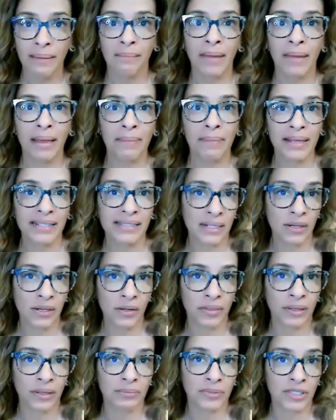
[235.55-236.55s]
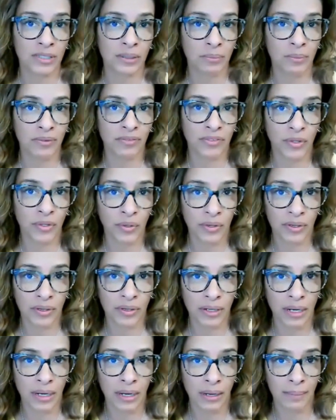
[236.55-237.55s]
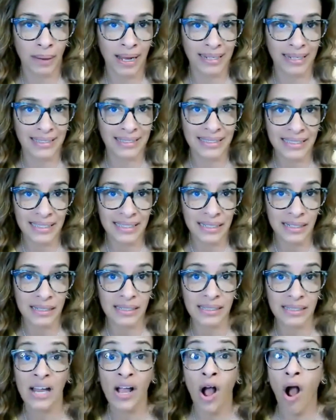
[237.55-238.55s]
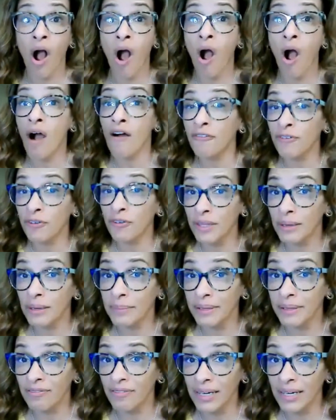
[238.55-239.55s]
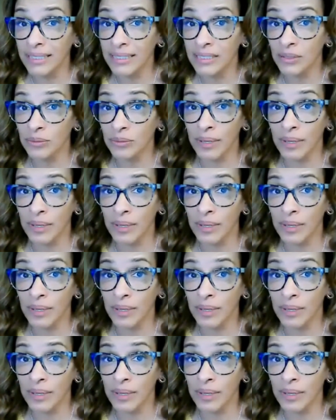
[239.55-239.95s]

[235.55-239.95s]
maybe tell them some of your ideas, offer them advice